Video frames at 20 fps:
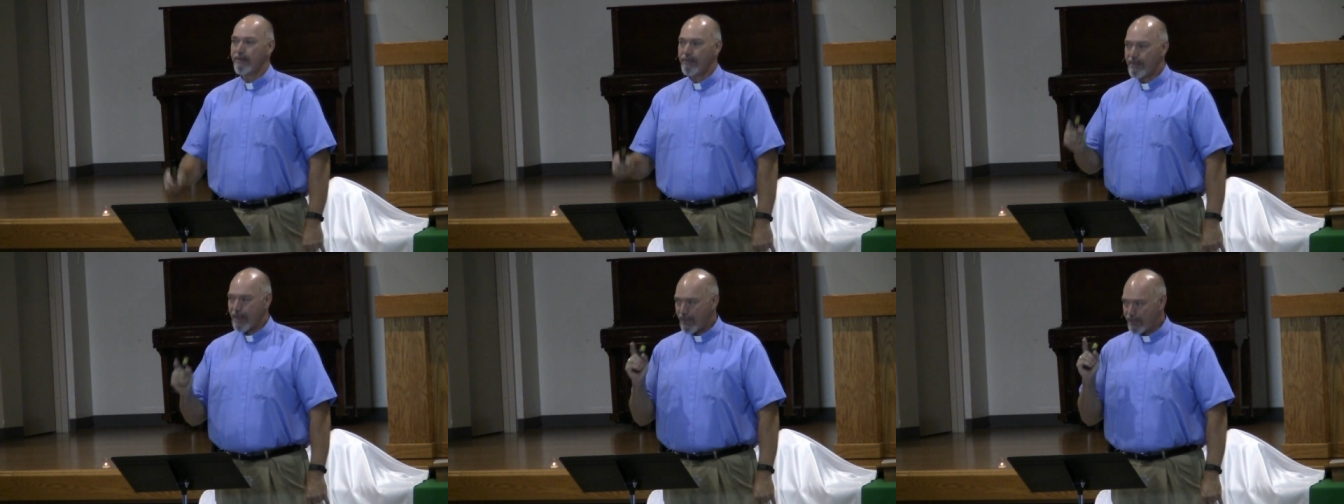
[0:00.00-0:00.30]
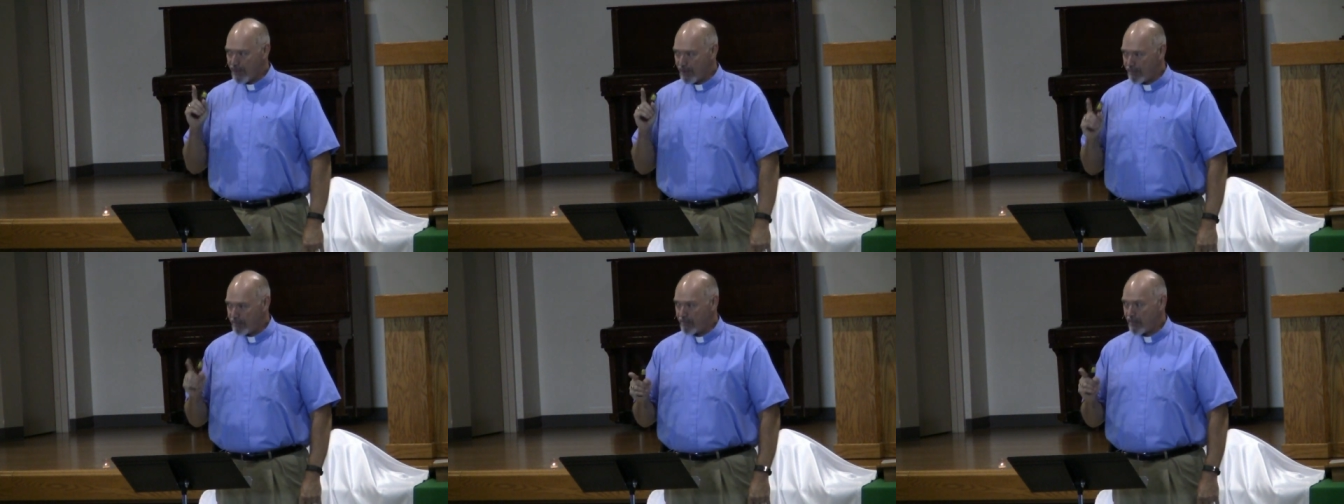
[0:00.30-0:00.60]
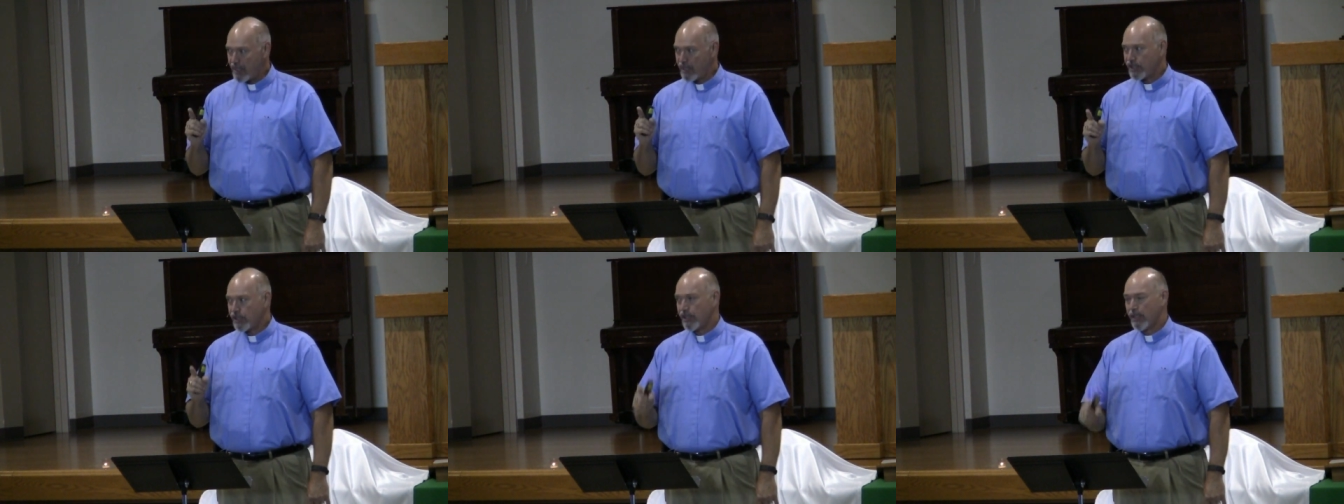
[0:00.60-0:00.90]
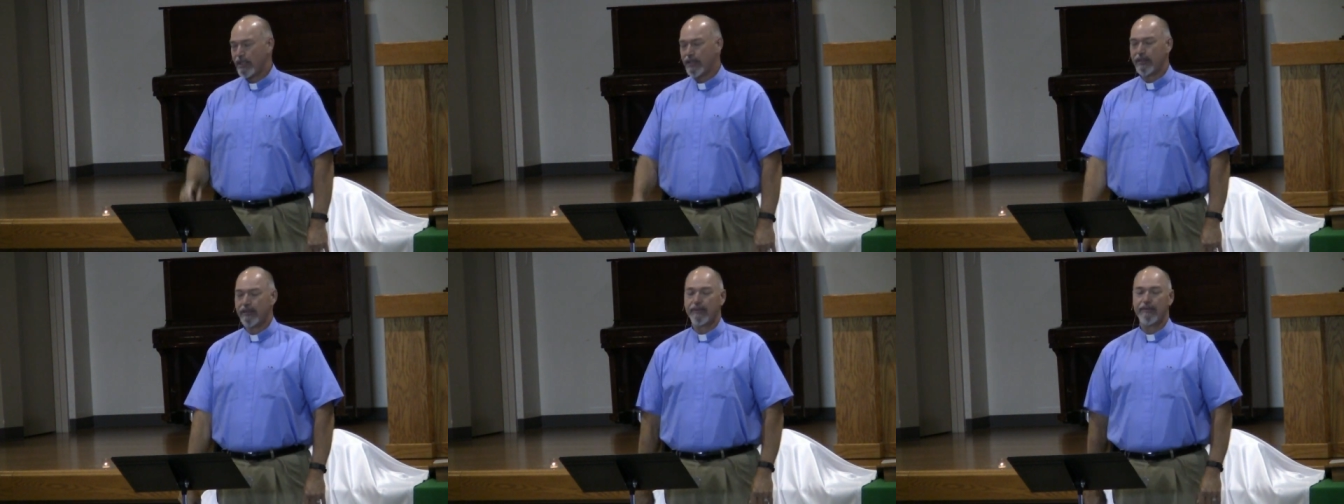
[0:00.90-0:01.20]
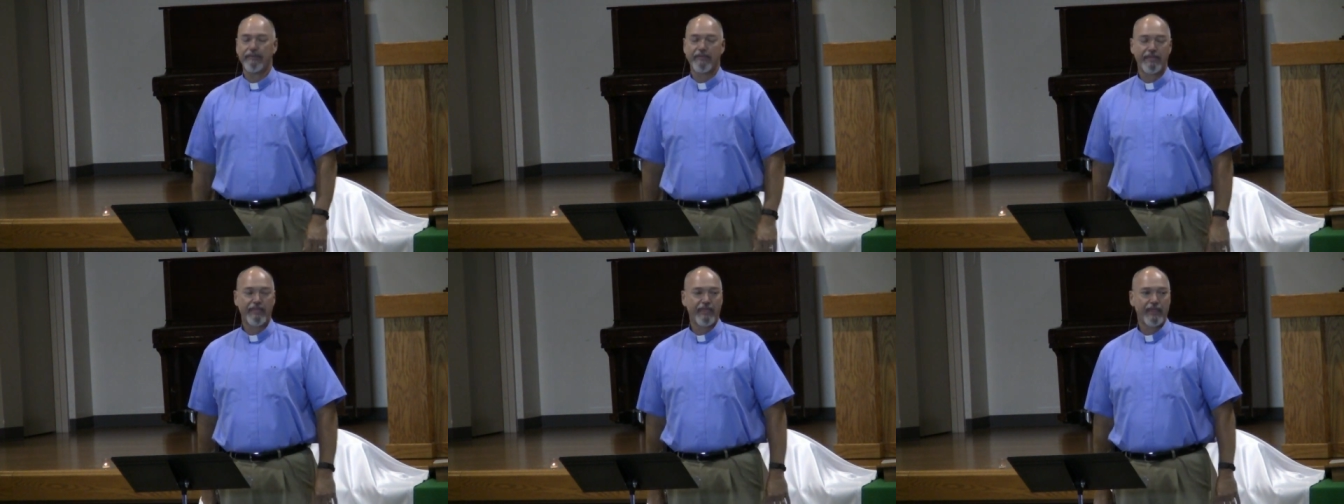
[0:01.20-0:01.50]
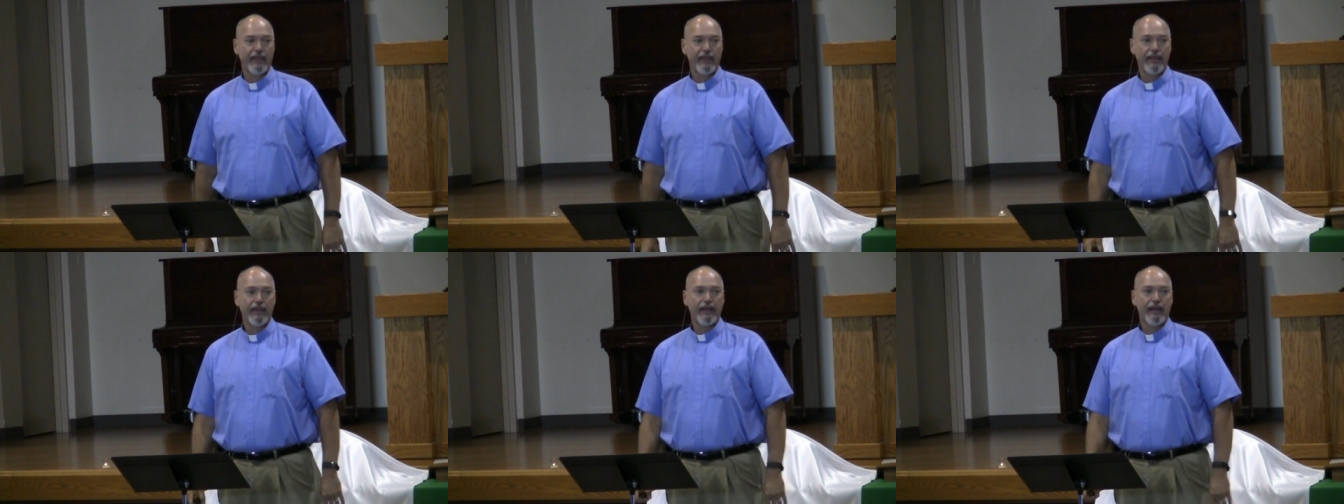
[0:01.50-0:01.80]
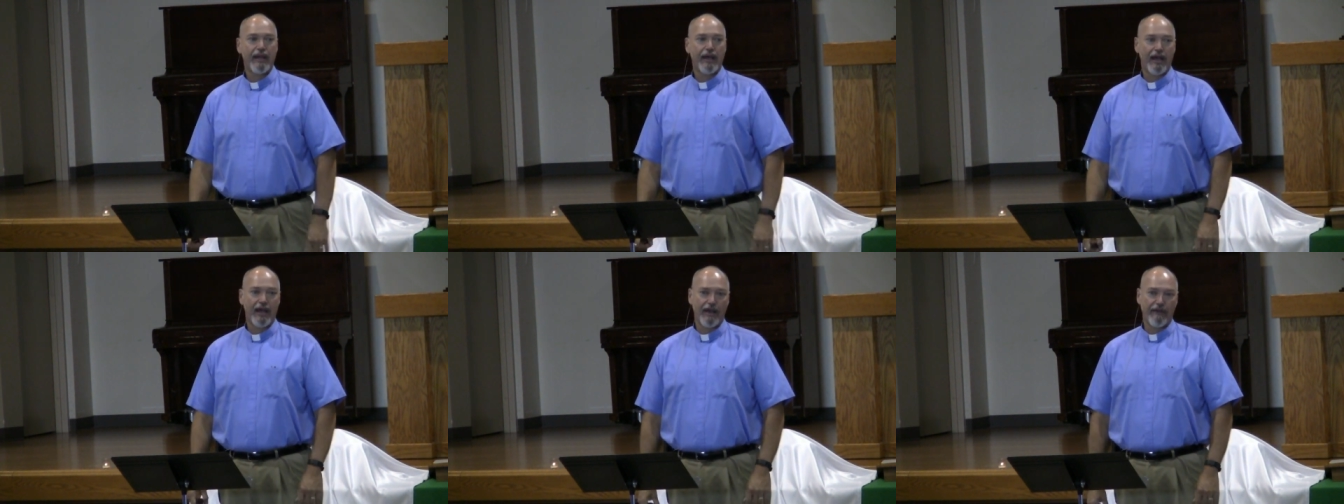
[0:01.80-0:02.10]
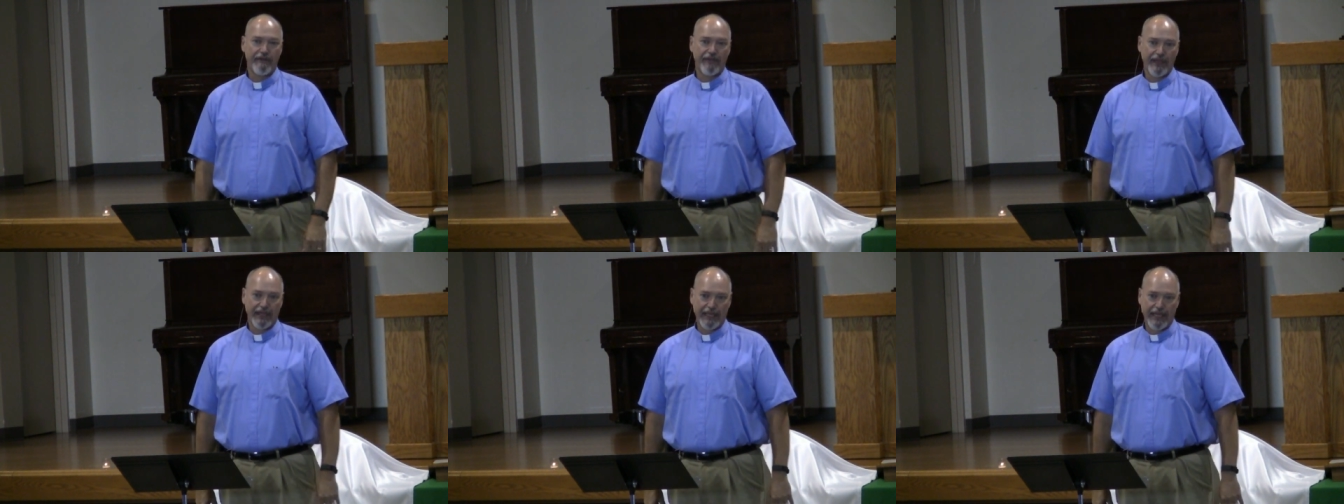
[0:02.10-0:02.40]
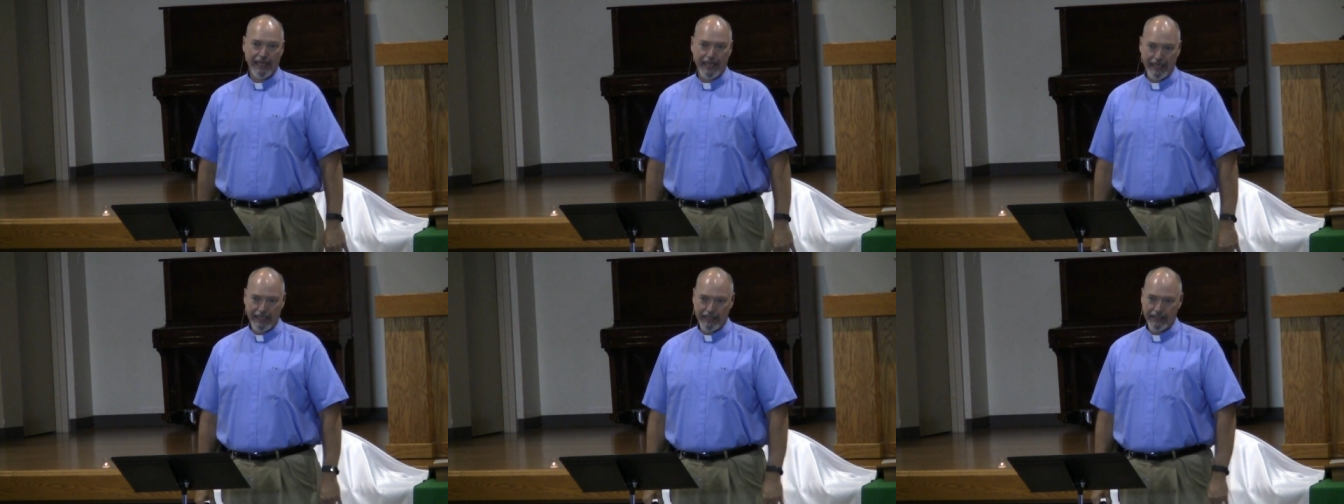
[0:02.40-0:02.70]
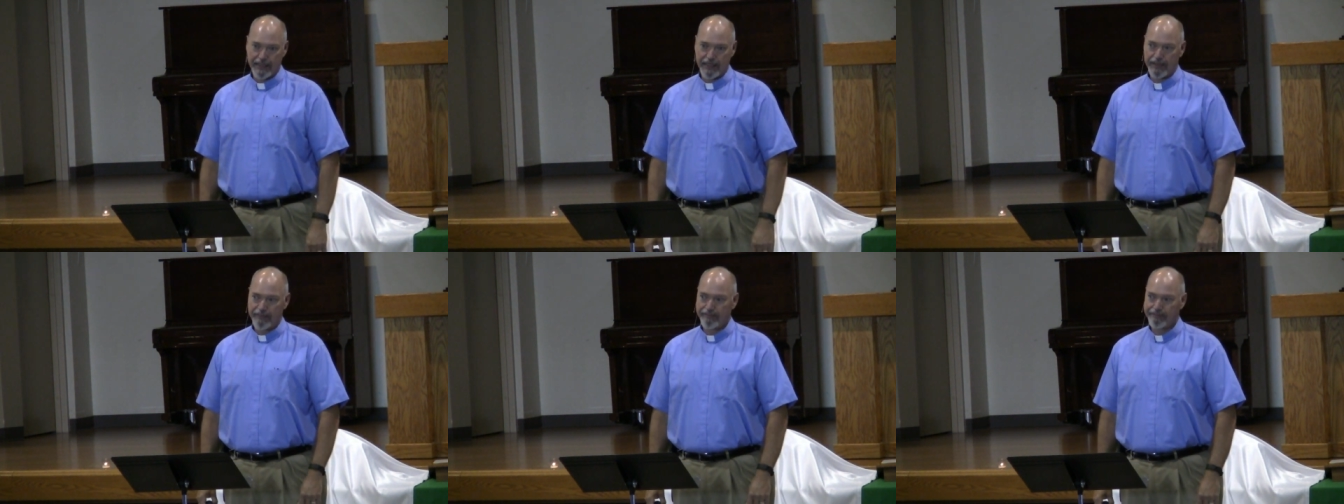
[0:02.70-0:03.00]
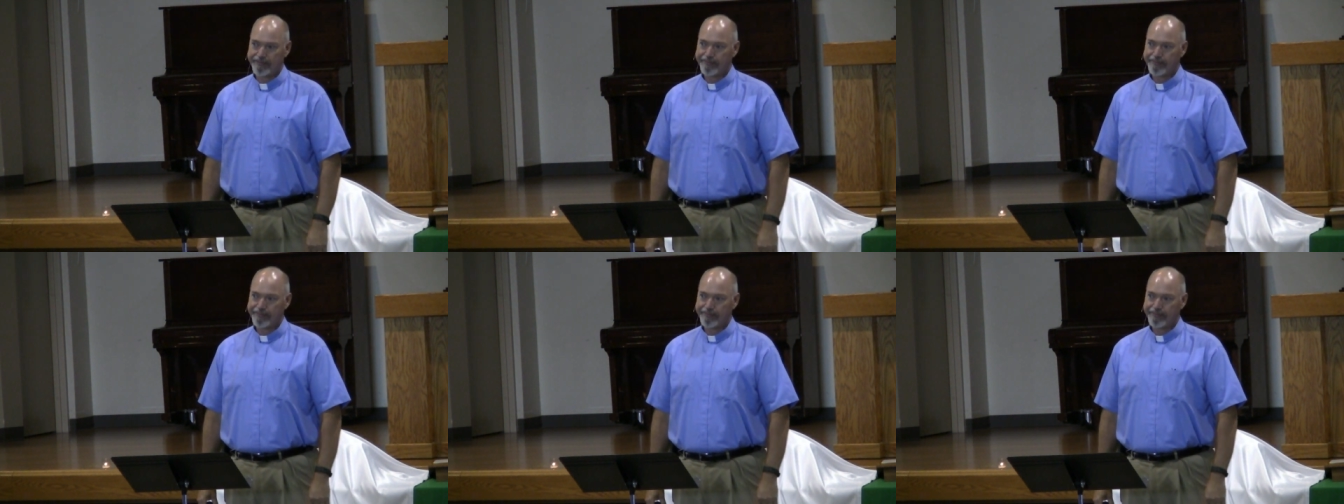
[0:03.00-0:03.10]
than the mission of the kingdom.